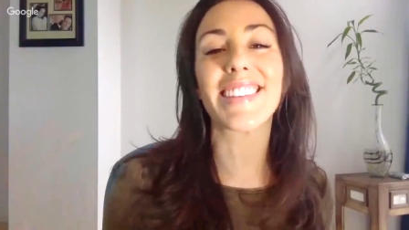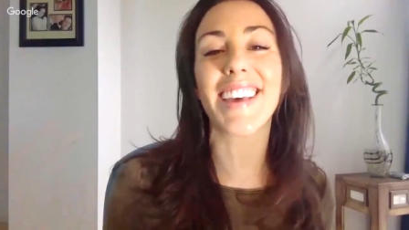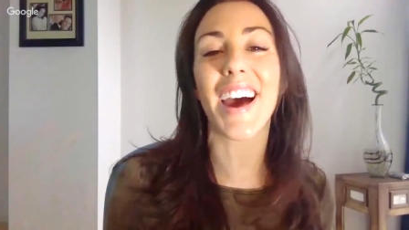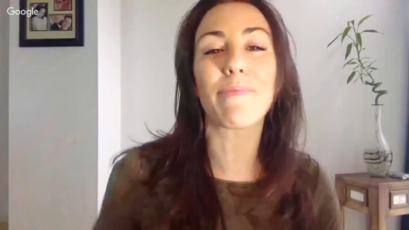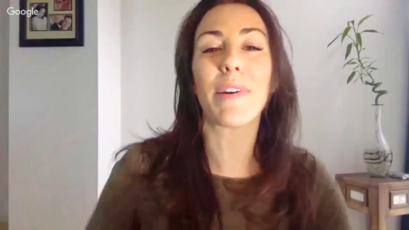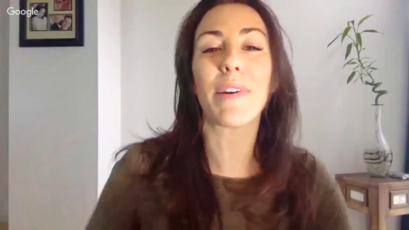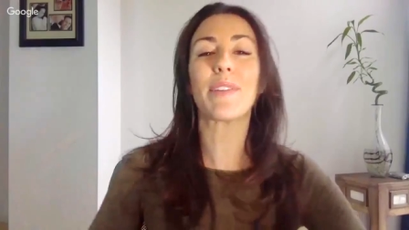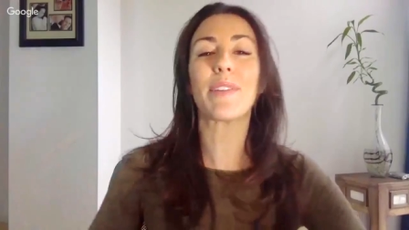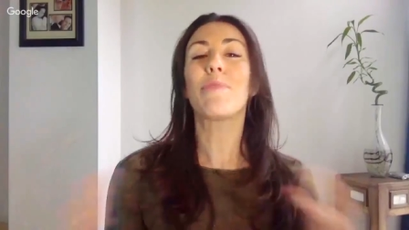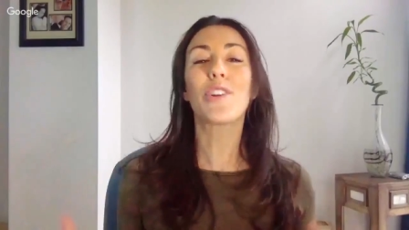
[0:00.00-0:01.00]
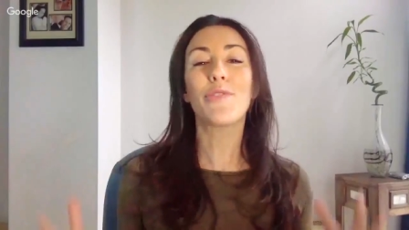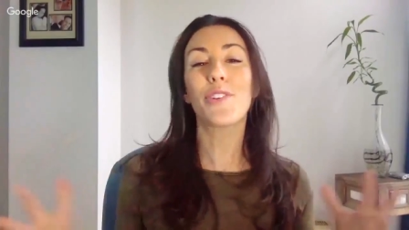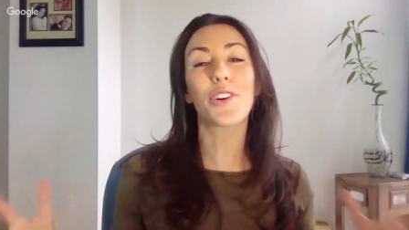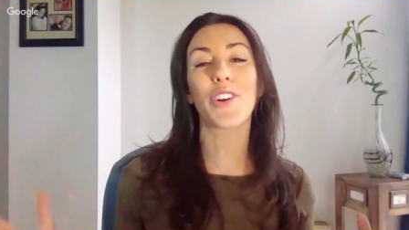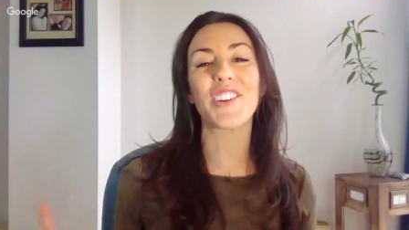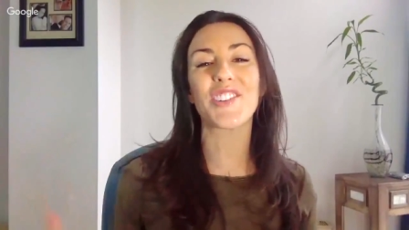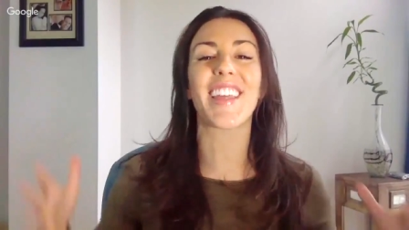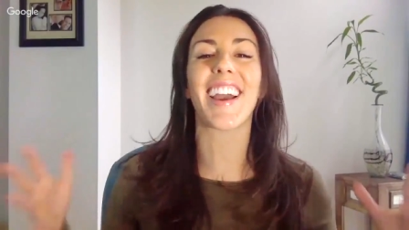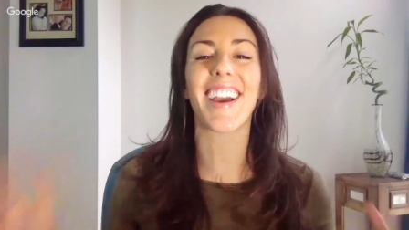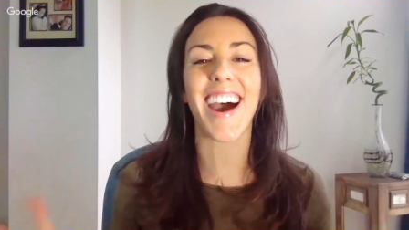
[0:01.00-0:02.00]
Rise up and be the beautiful
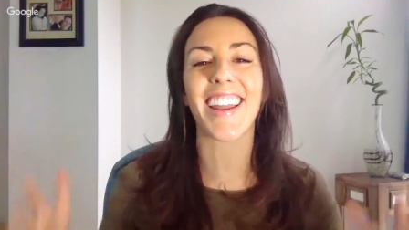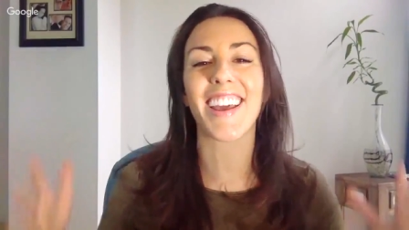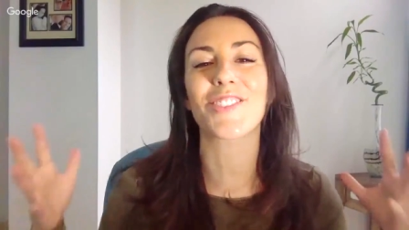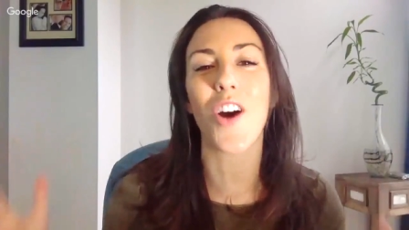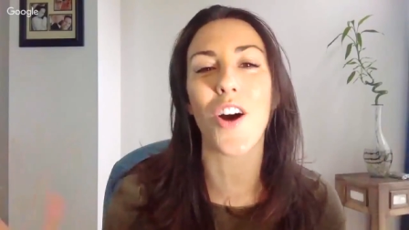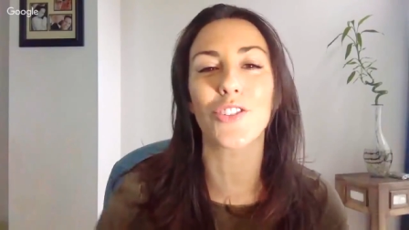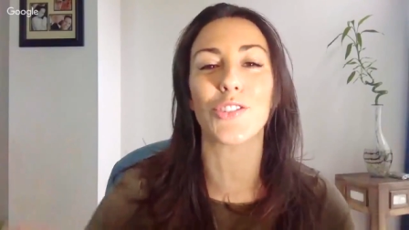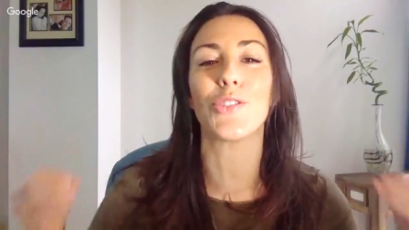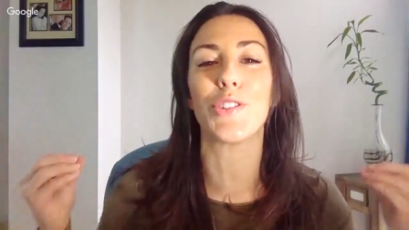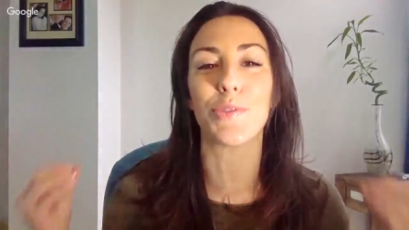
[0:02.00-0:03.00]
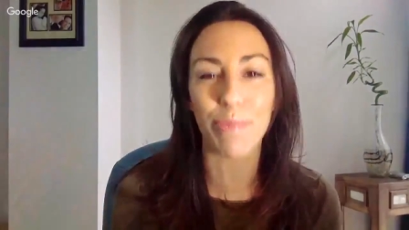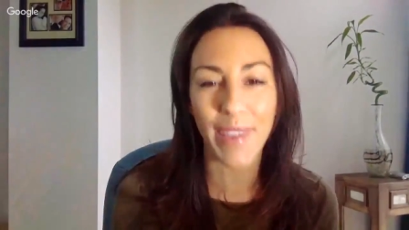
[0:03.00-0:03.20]
creation that God has called you to